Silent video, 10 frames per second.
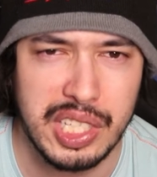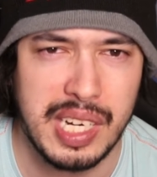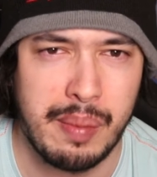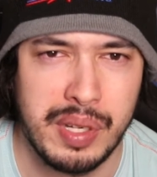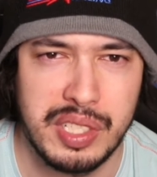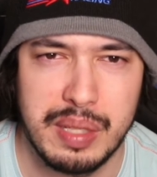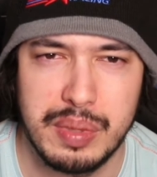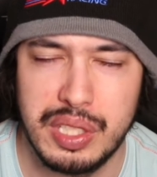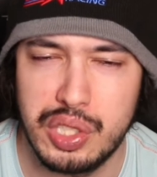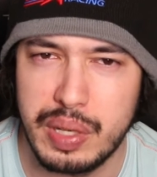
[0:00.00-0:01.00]

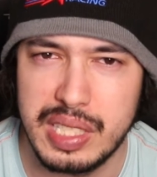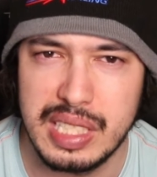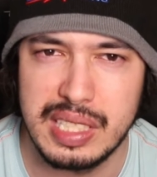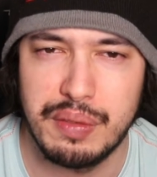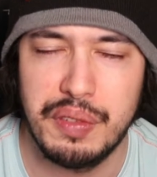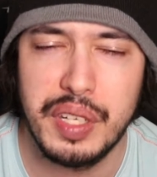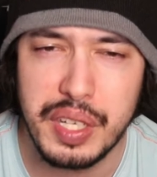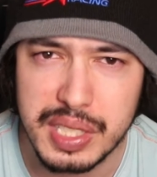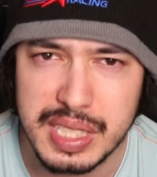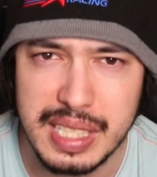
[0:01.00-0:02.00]
Championships in the 20s and
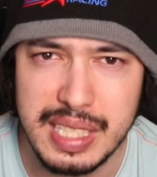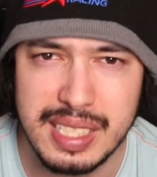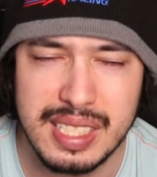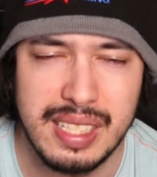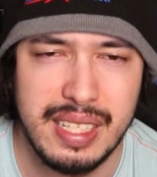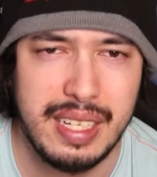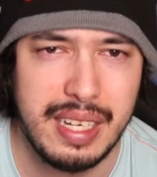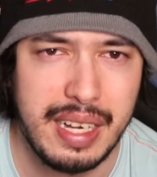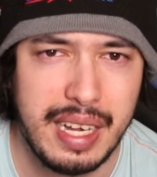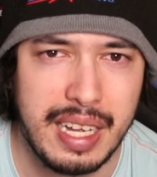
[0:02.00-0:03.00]
30s,
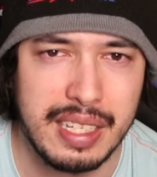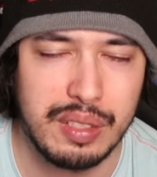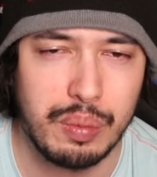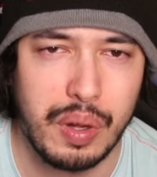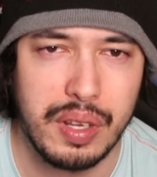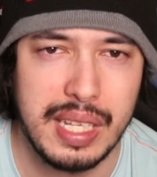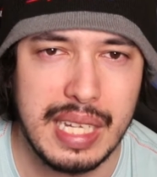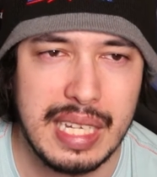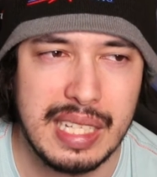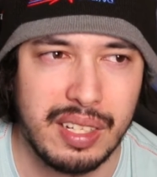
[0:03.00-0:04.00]
and had won
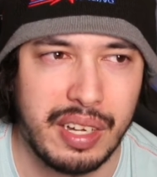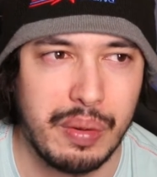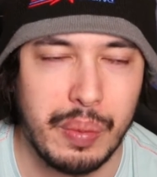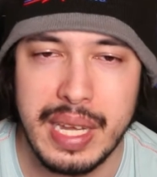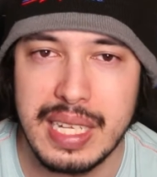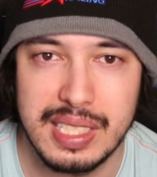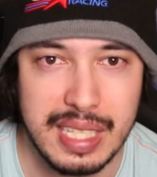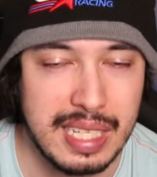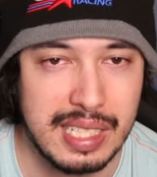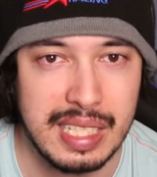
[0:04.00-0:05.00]
the lightweight
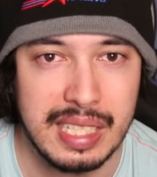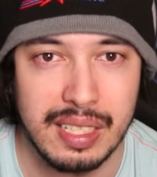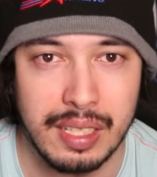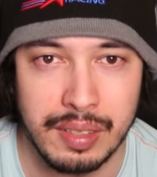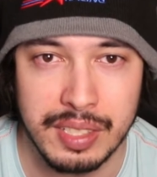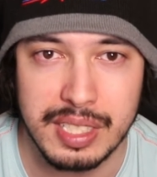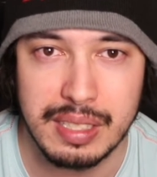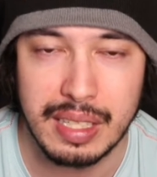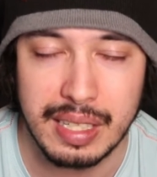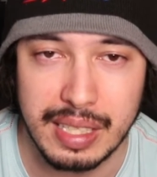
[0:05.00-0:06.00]
TT class
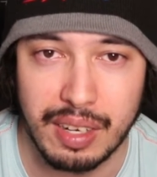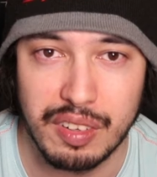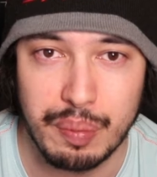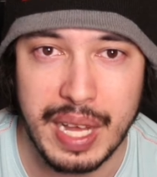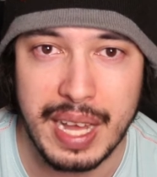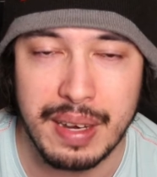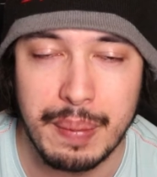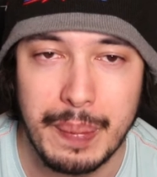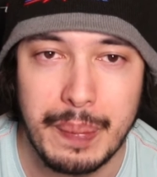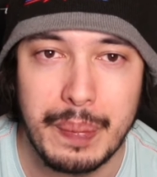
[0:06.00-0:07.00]
at the Isle of Man
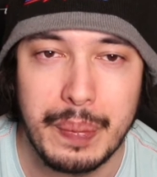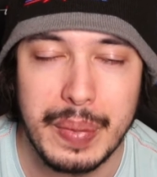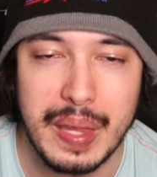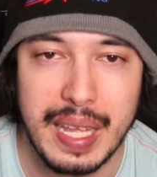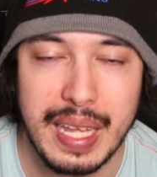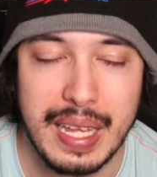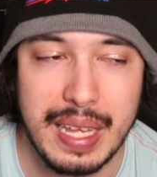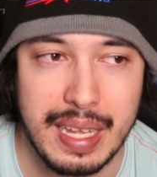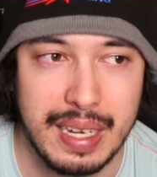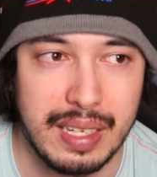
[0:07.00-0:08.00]

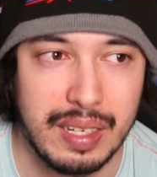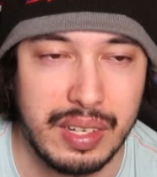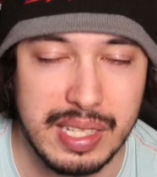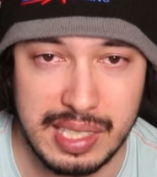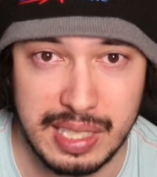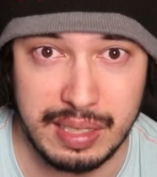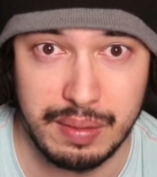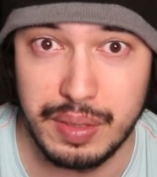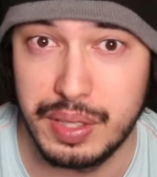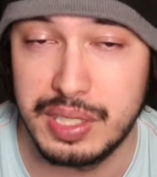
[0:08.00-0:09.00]
in
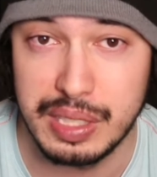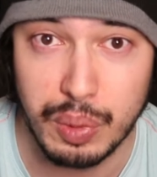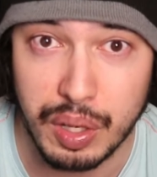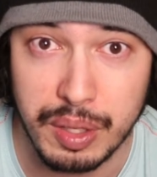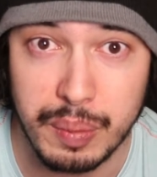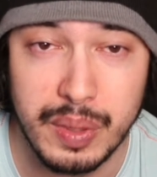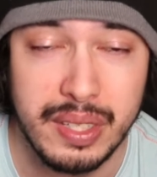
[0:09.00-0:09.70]
1931.